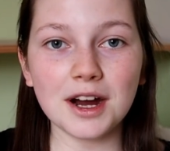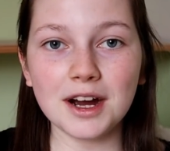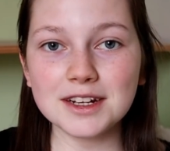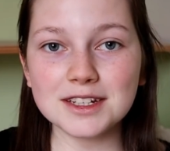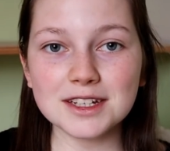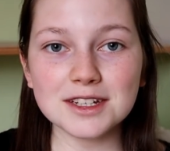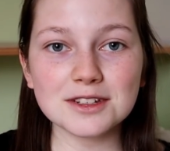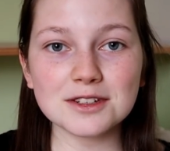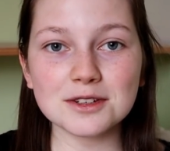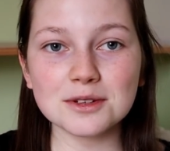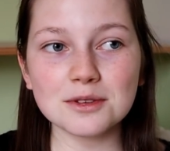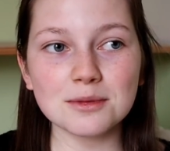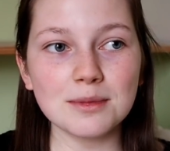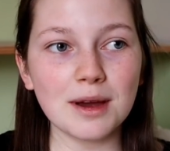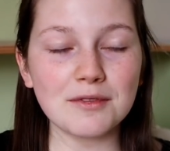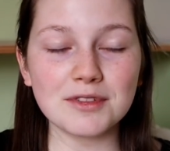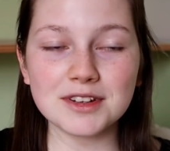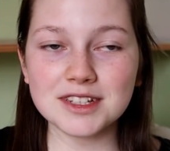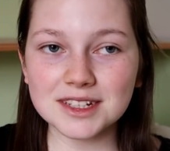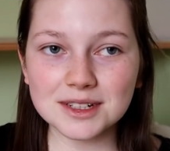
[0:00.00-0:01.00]
I didn't do them
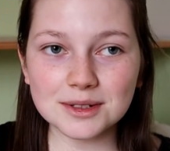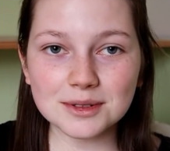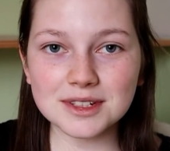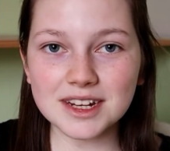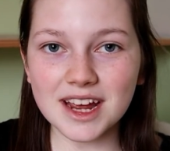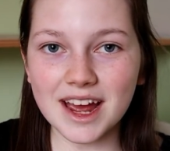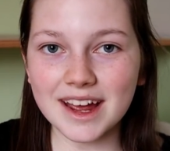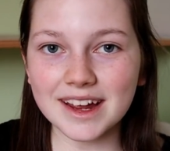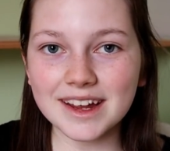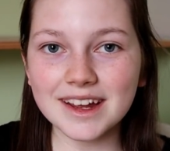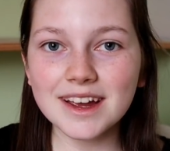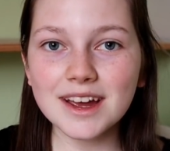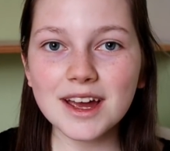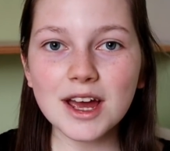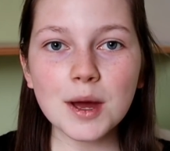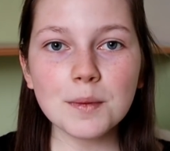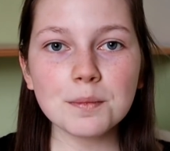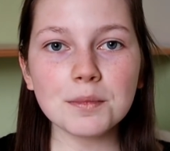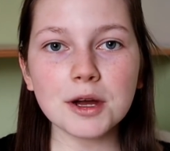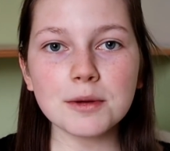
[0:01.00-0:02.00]
every single day,
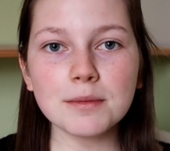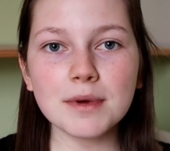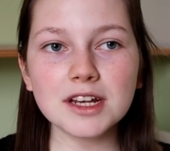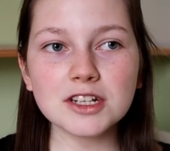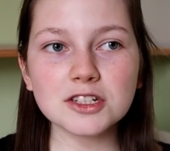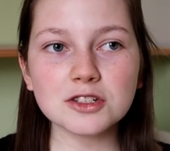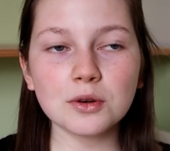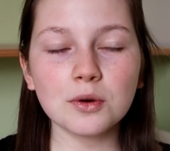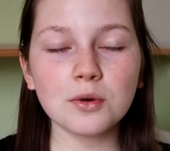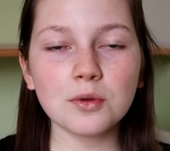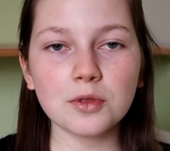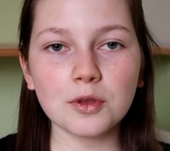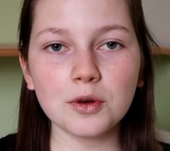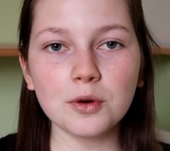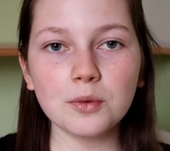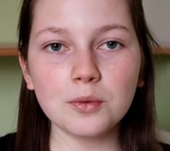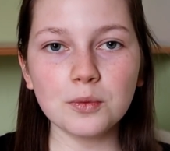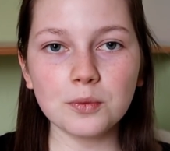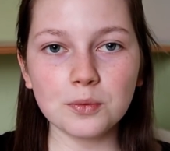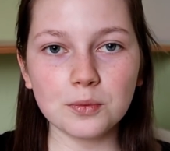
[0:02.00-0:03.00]
but I made sure
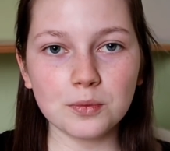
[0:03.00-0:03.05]
that